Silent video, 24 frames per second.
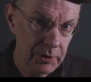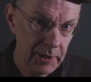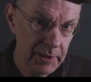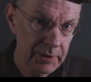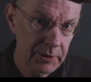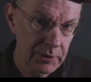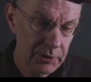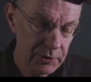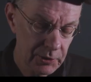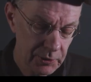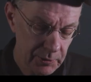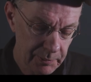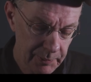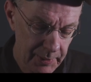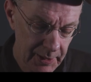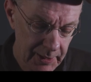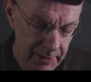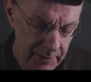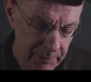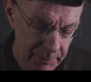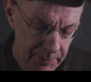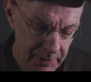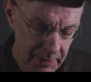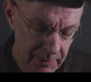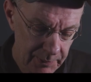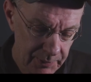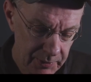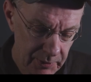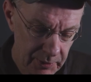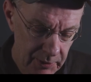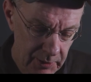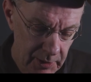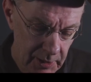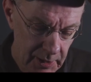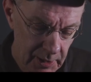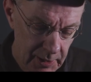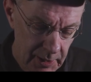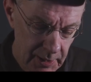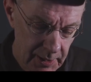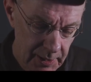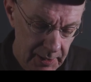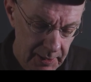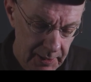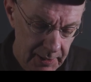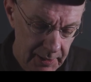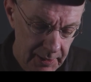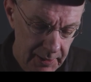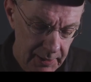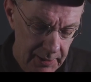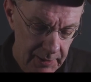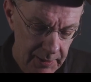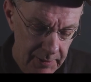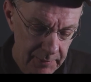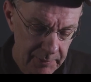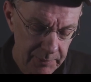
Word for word: trans or bi people. Uh,